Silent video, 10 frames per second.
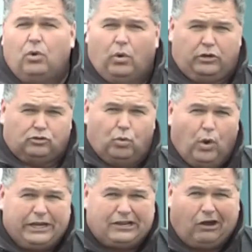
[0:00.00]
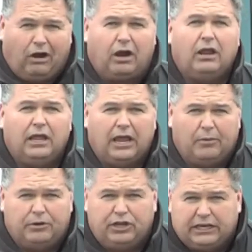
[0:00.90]
where there's one car, and
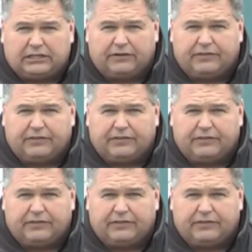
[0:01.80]
when you get there